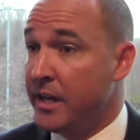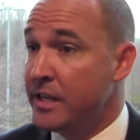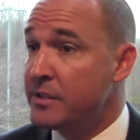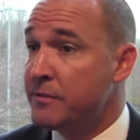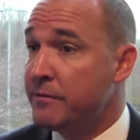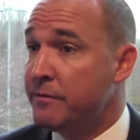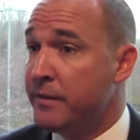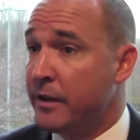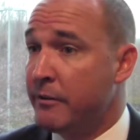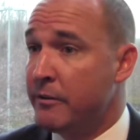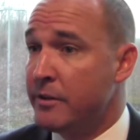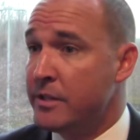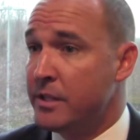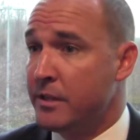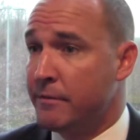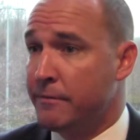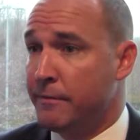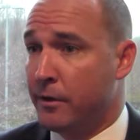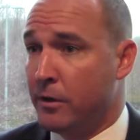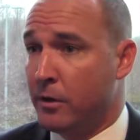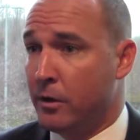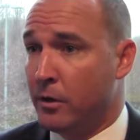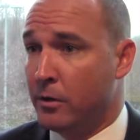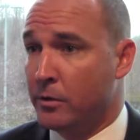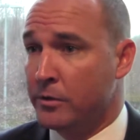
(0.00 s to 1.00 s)
and it's very
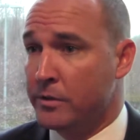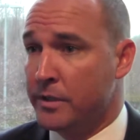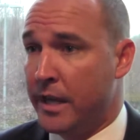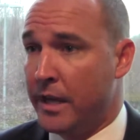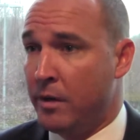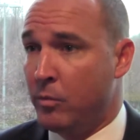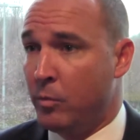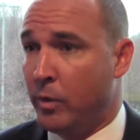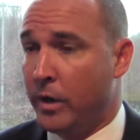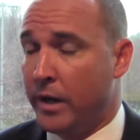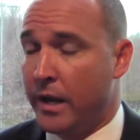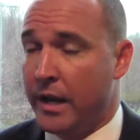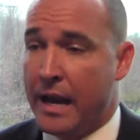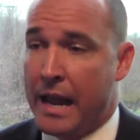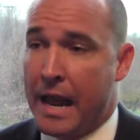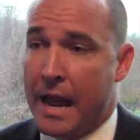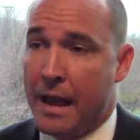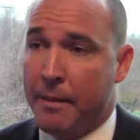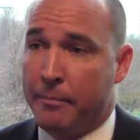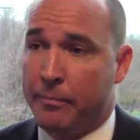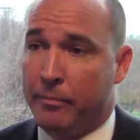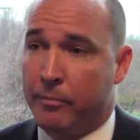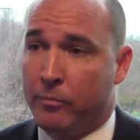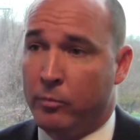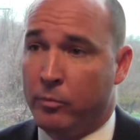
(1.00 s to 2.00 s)
difficult. And what
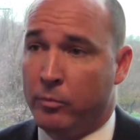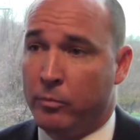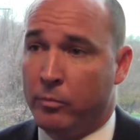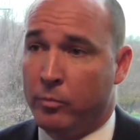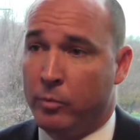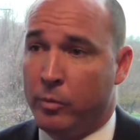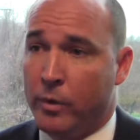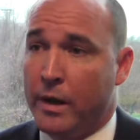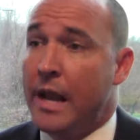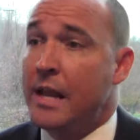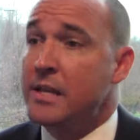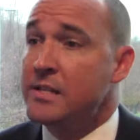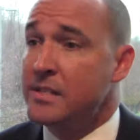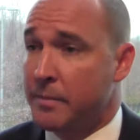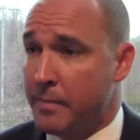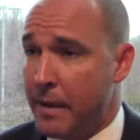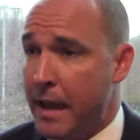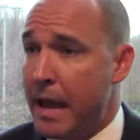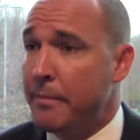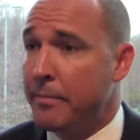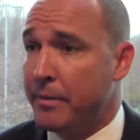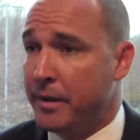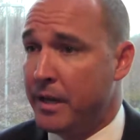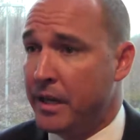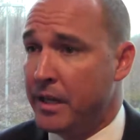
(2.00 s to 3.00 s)
ends up
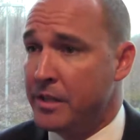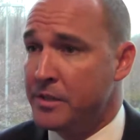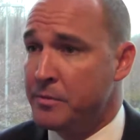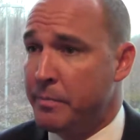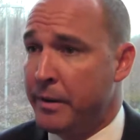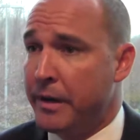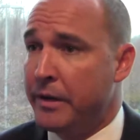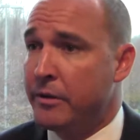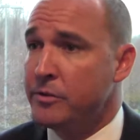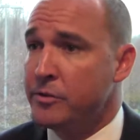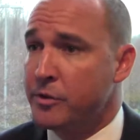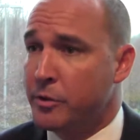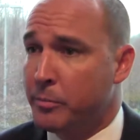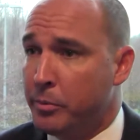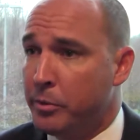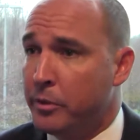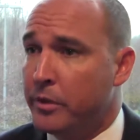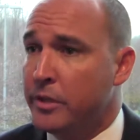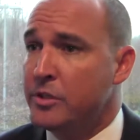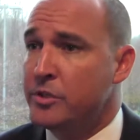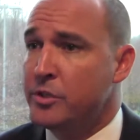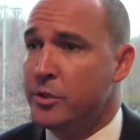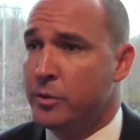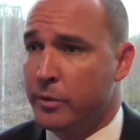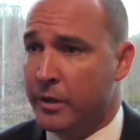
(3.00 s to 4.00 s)
happening is parents are
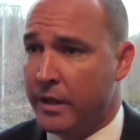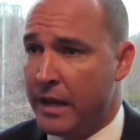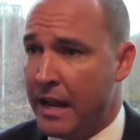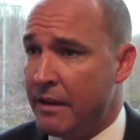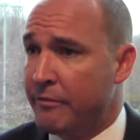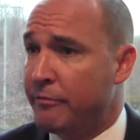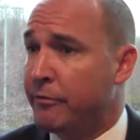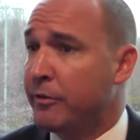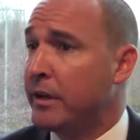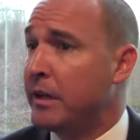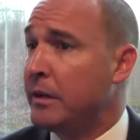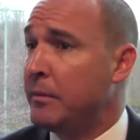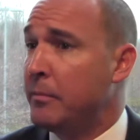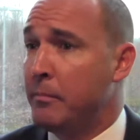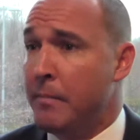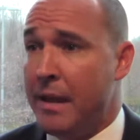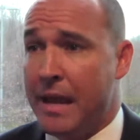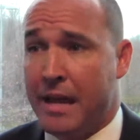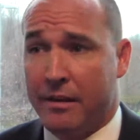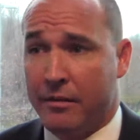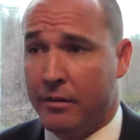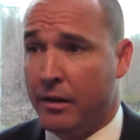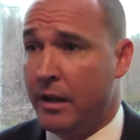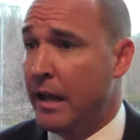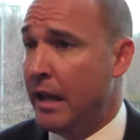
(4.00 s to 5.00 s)
put into an every
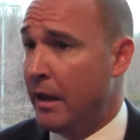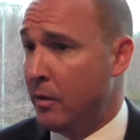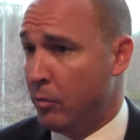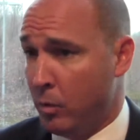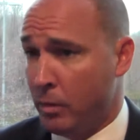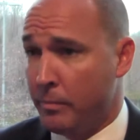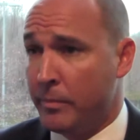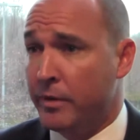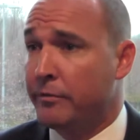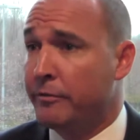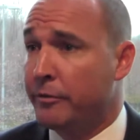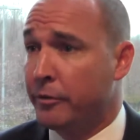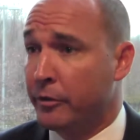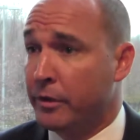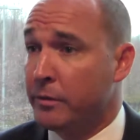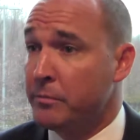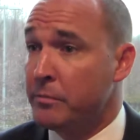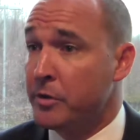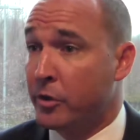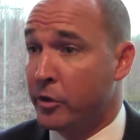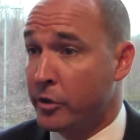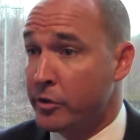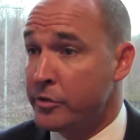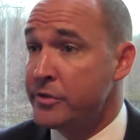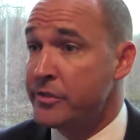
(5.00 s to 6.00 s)
man and woman for him
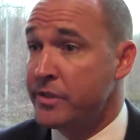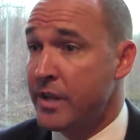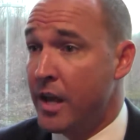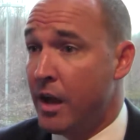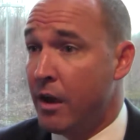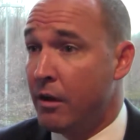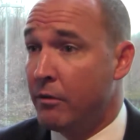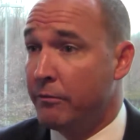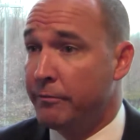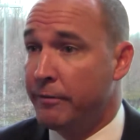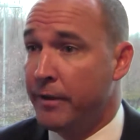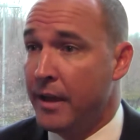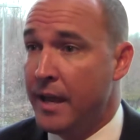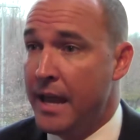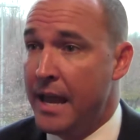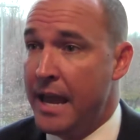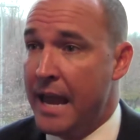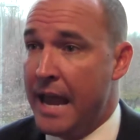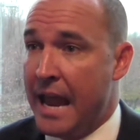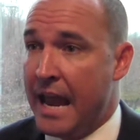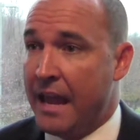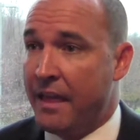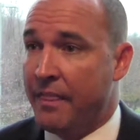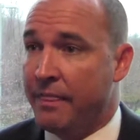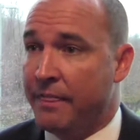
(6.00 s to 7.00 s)
or herself,
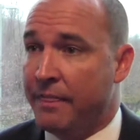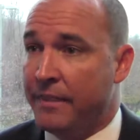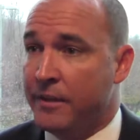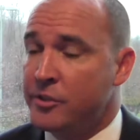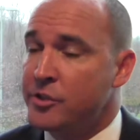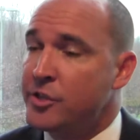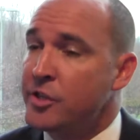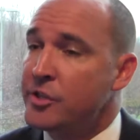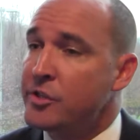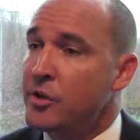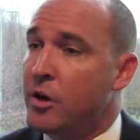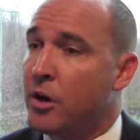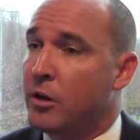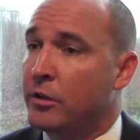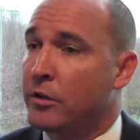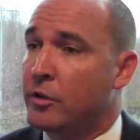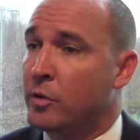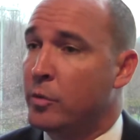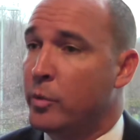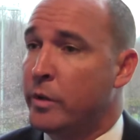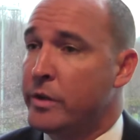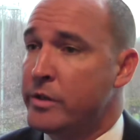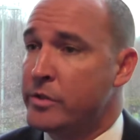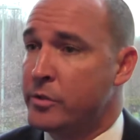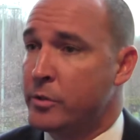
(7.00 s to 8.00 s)
and there just aren't
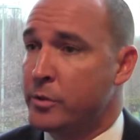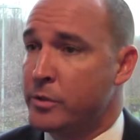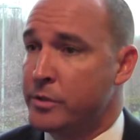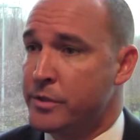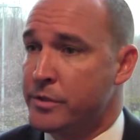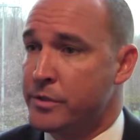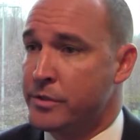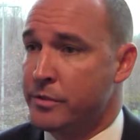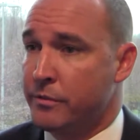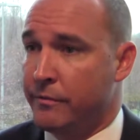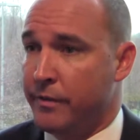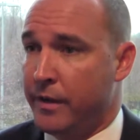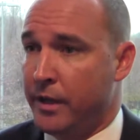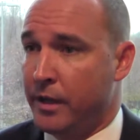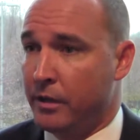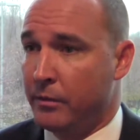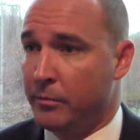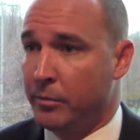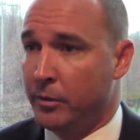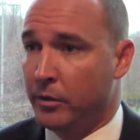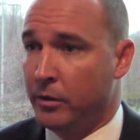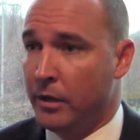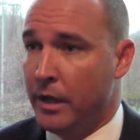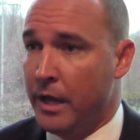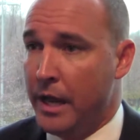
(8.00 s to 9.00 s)
the resources
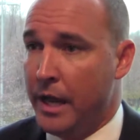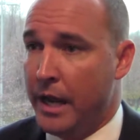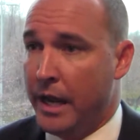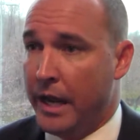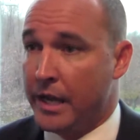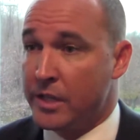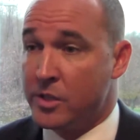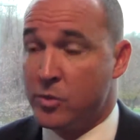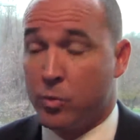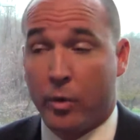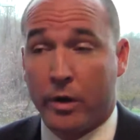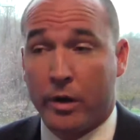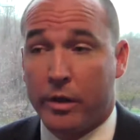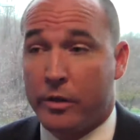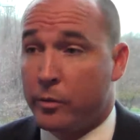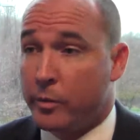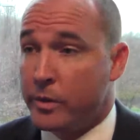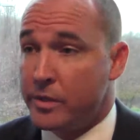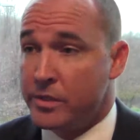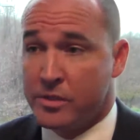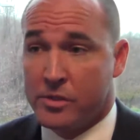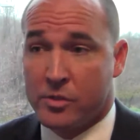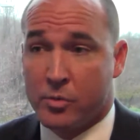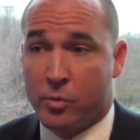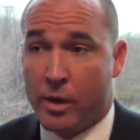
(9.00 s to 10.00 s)
available. It's one of the
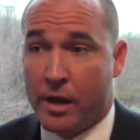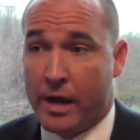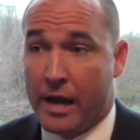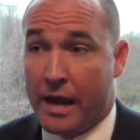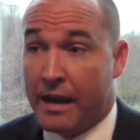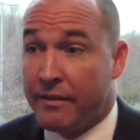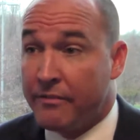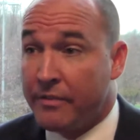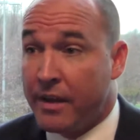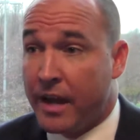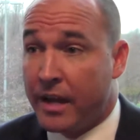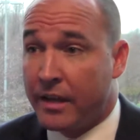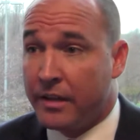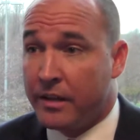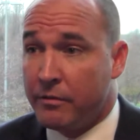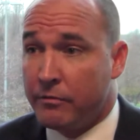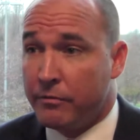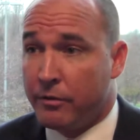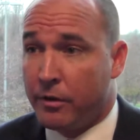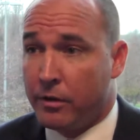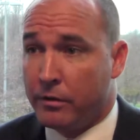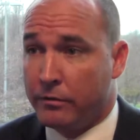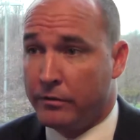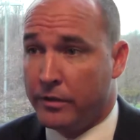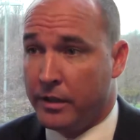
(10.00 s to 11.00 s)
reasons why I've gotten
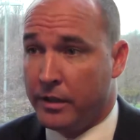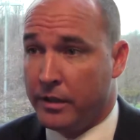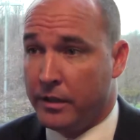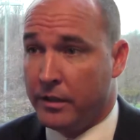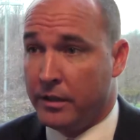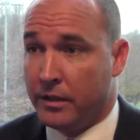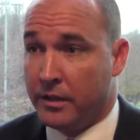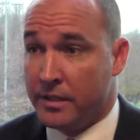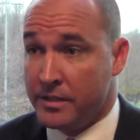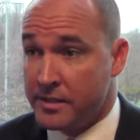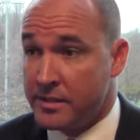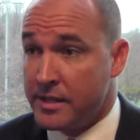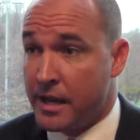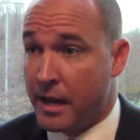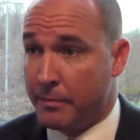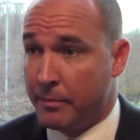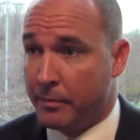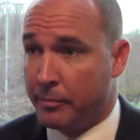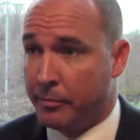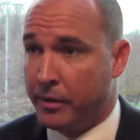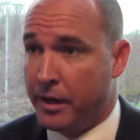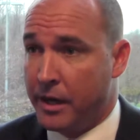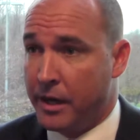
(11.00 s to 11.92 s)
involved in this type of